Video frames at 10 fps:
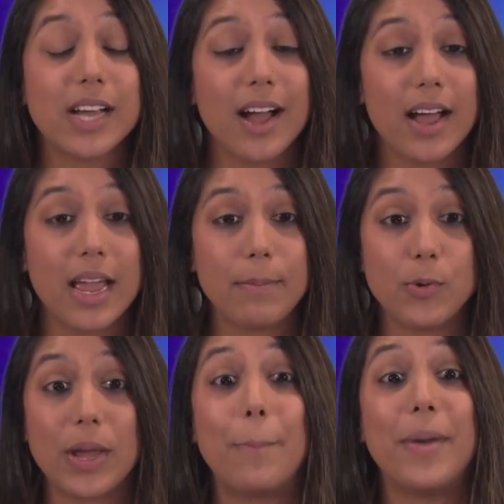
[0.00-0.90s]
time,
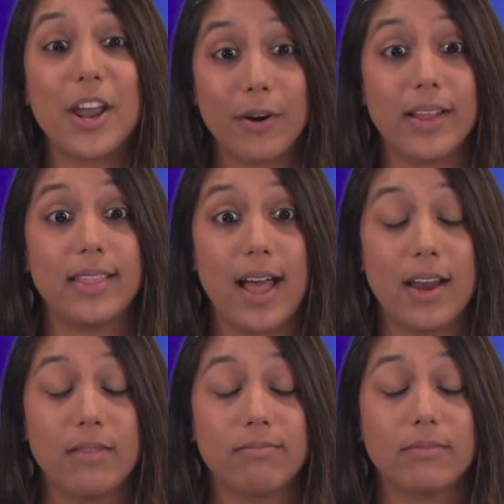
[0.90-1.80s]
you get better at
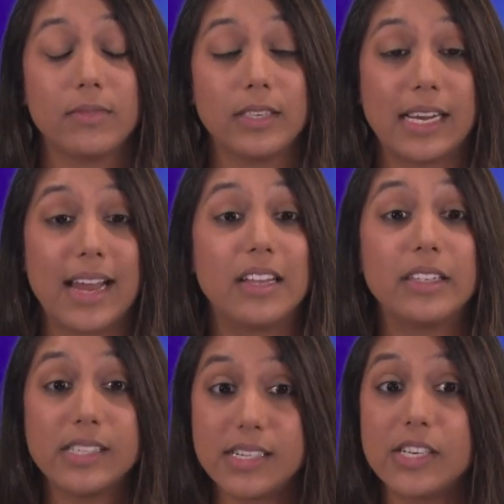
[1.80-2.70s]
that, like kind of
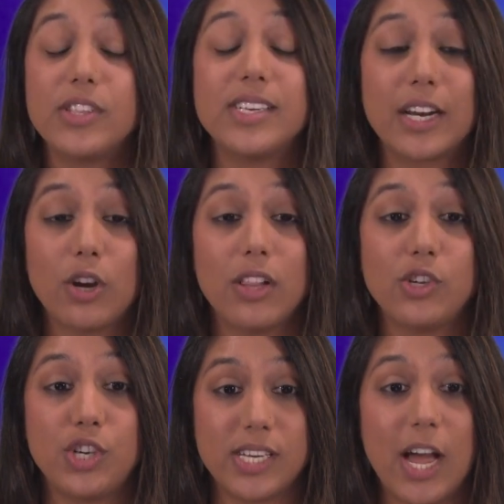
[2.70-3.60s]
listening to the
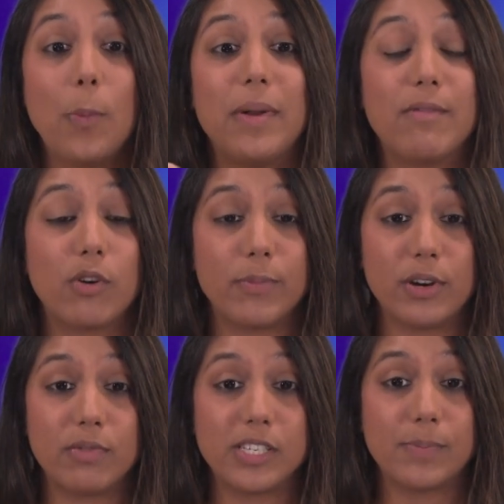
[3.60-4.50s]
technology to help inform
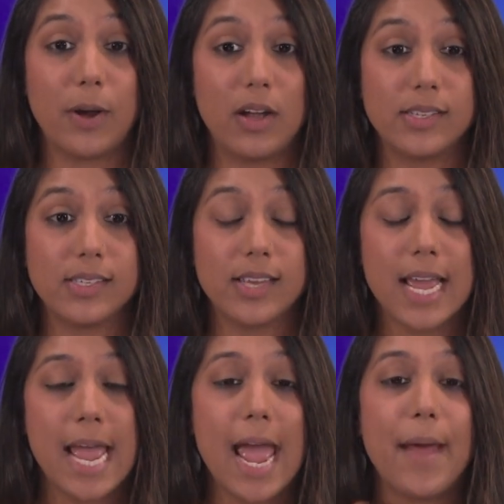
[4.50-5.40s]
your response.
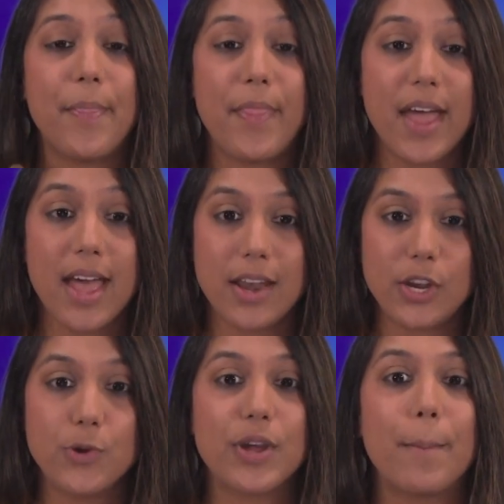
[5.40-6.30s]
And
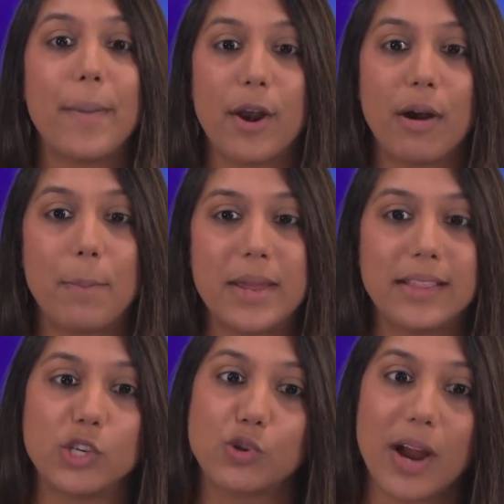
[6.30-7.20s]
then you get better at being
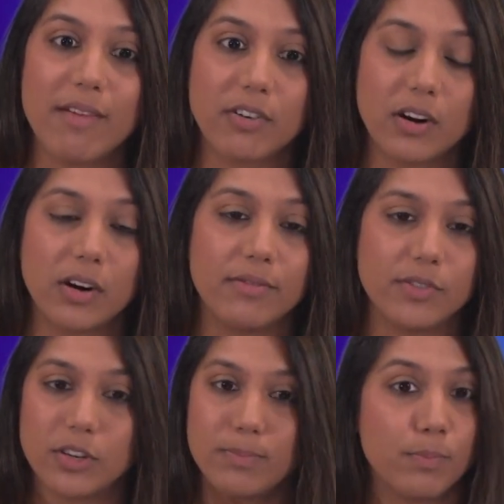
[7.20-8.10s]
the driver of
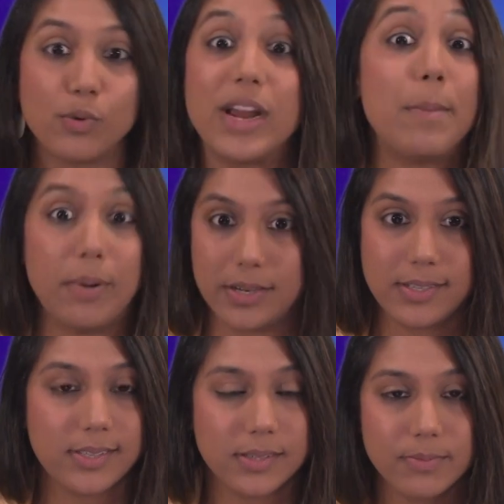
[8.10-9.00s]
your brain
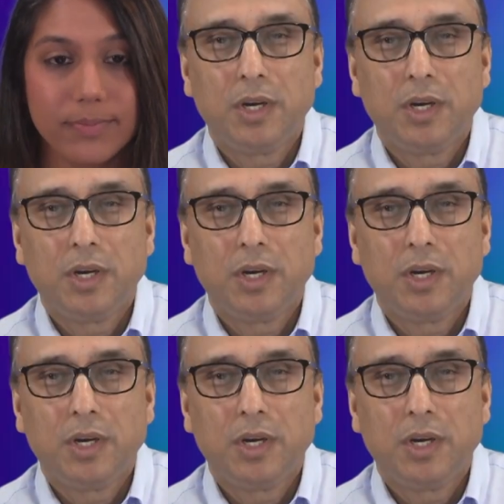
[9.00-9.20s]
bus.